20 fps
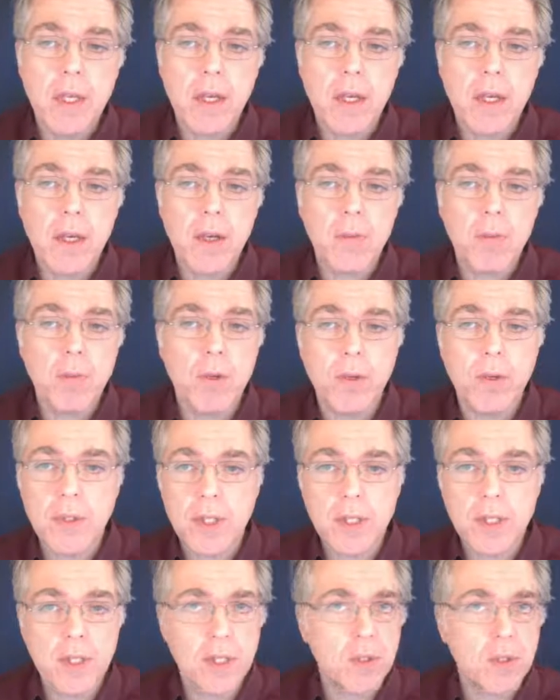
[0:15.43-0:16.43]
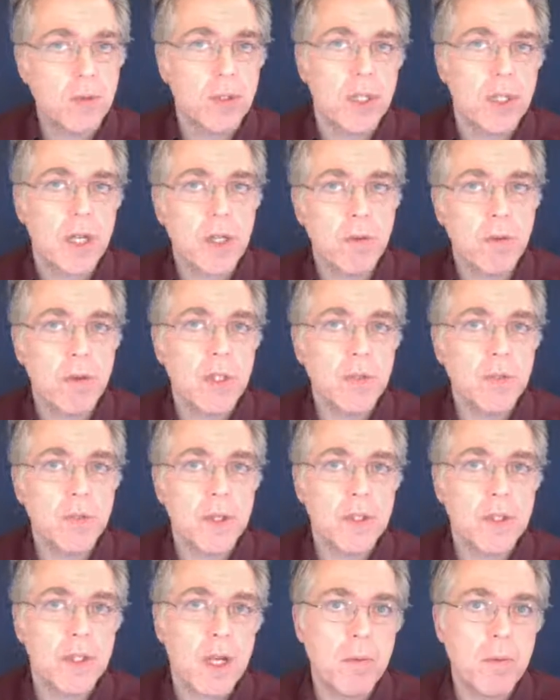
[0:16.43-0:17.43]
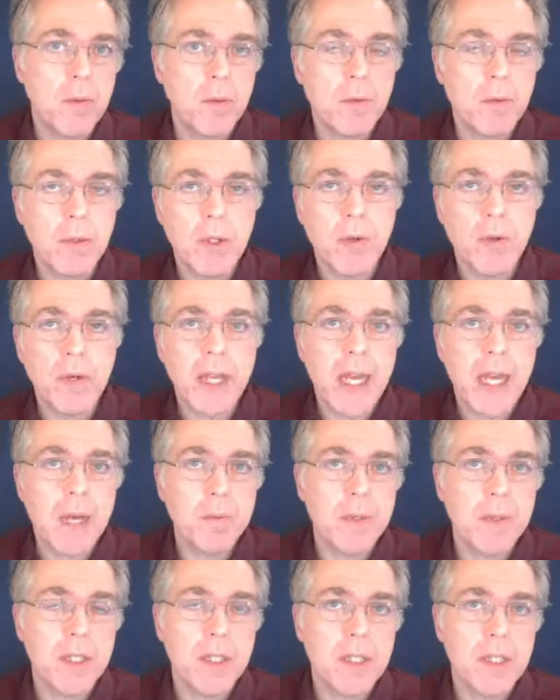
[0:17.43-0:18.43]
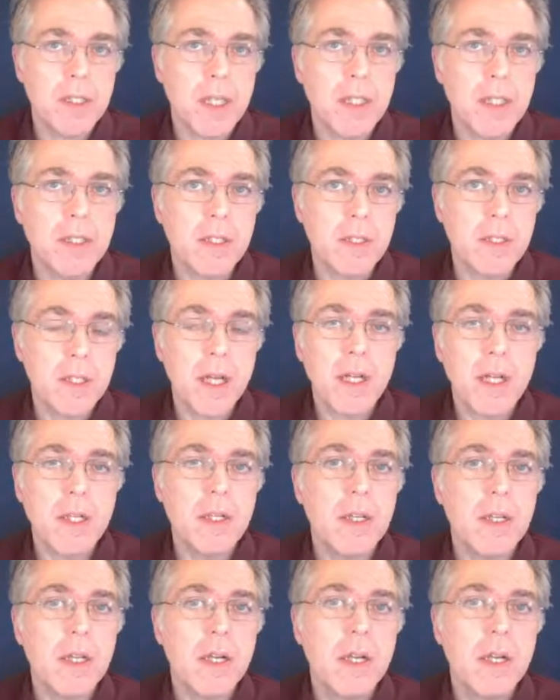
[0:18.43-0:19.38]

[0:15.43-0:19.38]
processes which otherwise, for example, would only happen inside the sun,